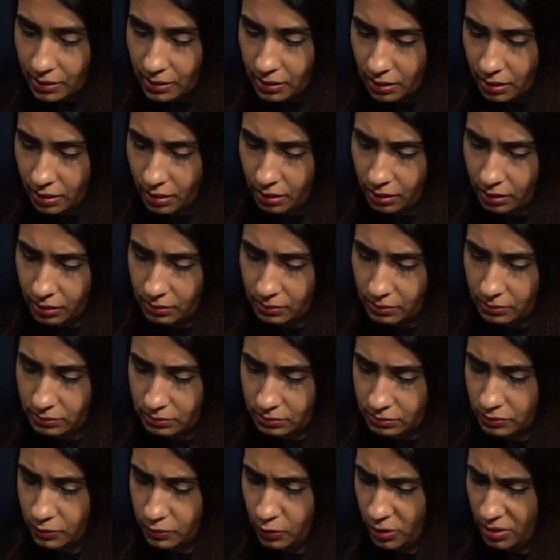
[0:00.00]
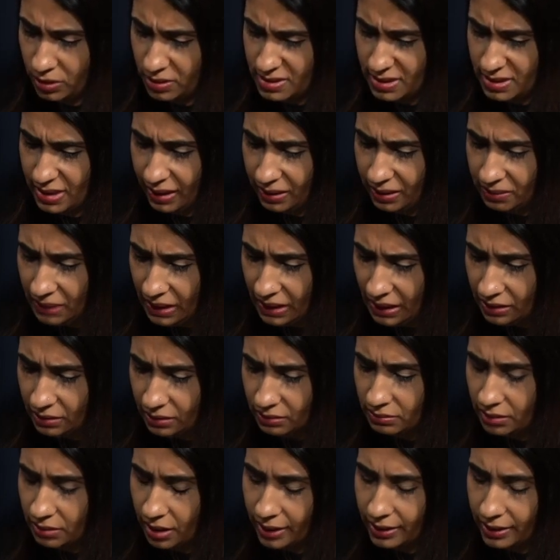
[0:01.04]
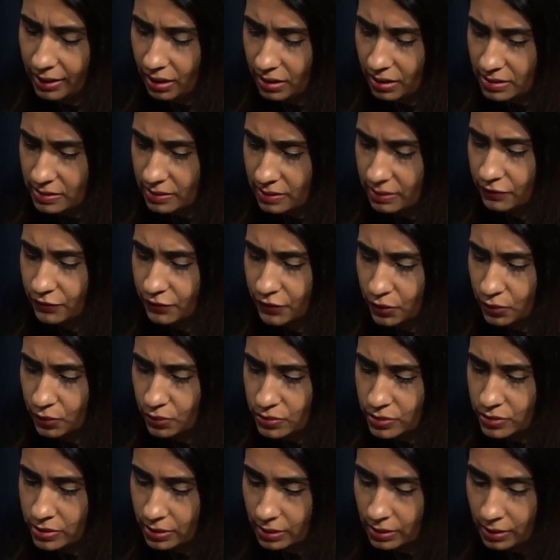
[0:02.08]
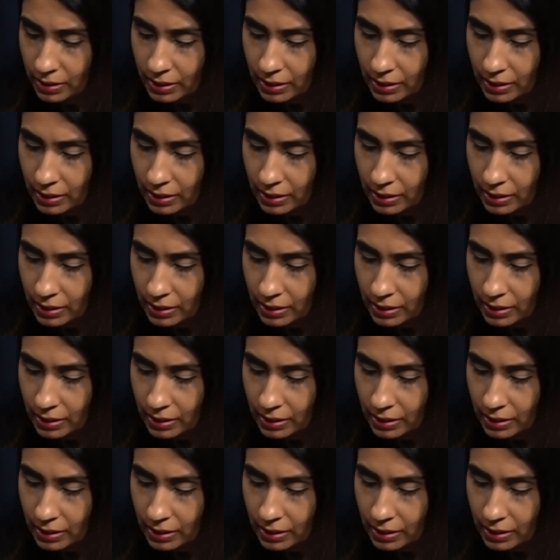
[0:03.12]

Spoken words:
What does that mean? I ask, confused.